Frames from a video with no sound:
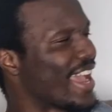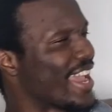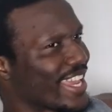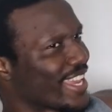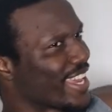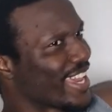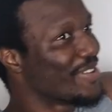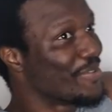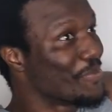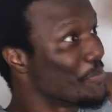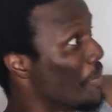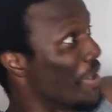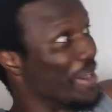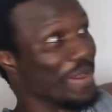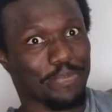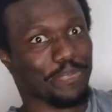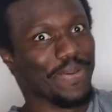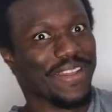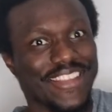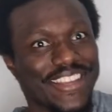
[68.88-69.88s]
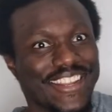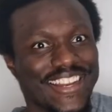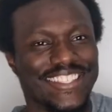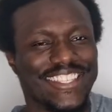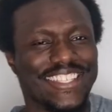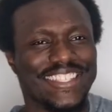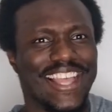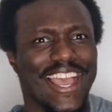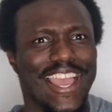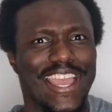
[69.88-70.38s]
like one panini.
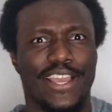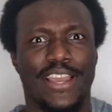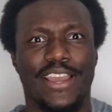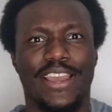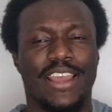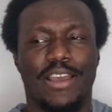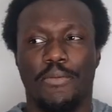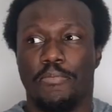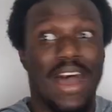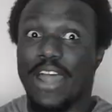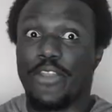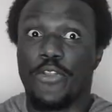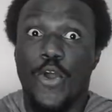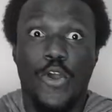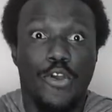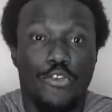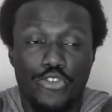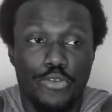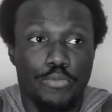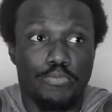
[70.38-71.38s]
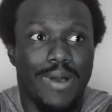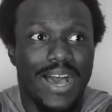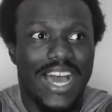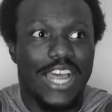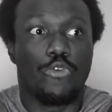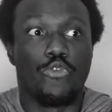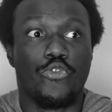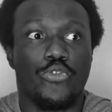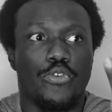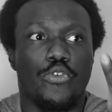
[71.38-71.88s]
She's like, ma no,
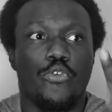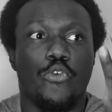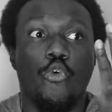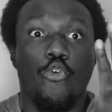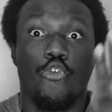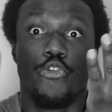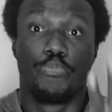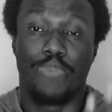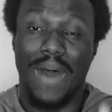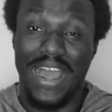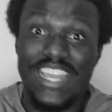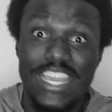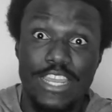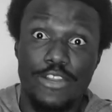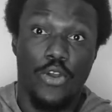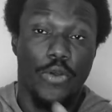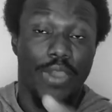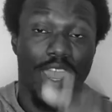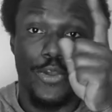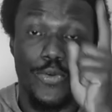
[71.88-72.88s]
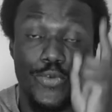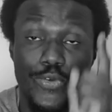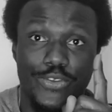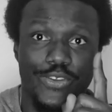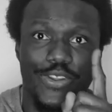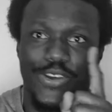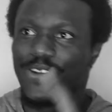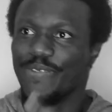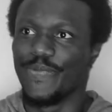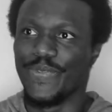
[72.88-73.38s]
un panino è
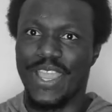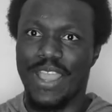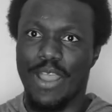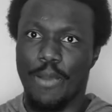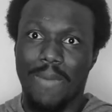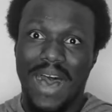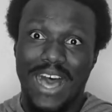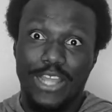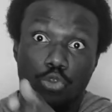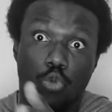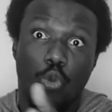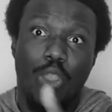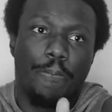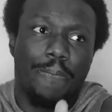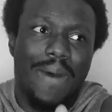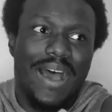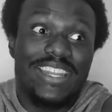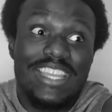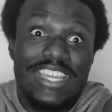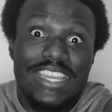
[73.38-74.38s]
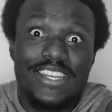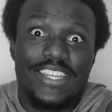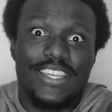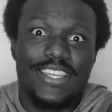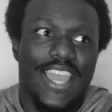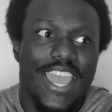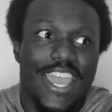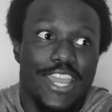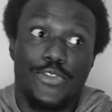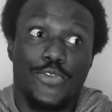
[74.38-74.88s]
uno, ma due
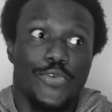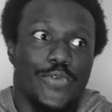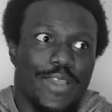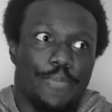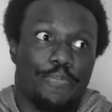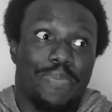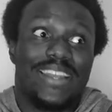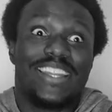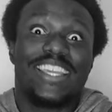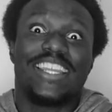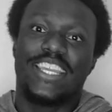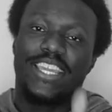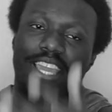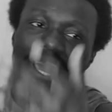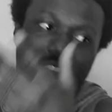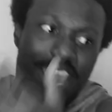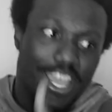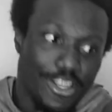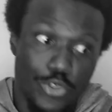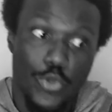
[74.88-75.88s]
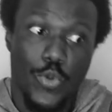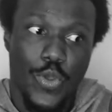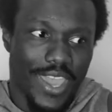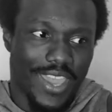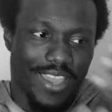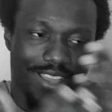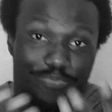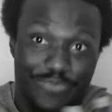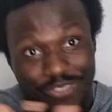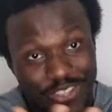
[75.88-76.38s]
panini è due, panini è
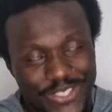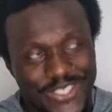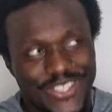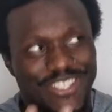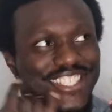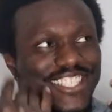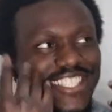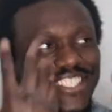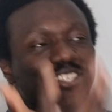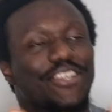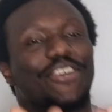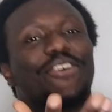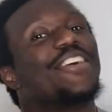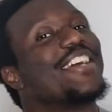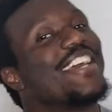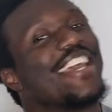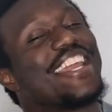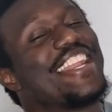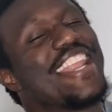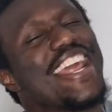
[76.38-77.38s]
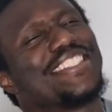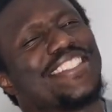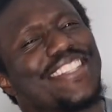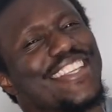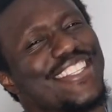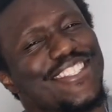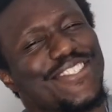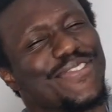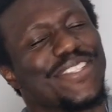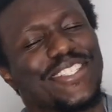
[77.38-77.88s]
due. So in
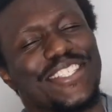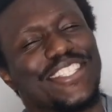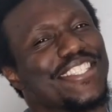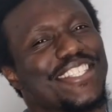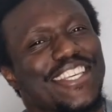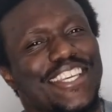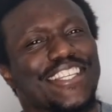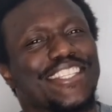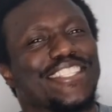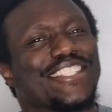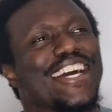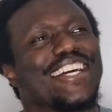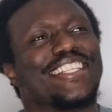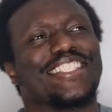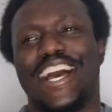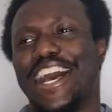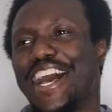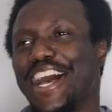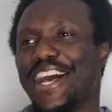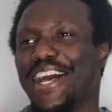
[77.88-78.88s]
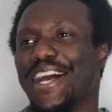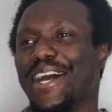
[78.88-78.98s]
essence, what she's saying is that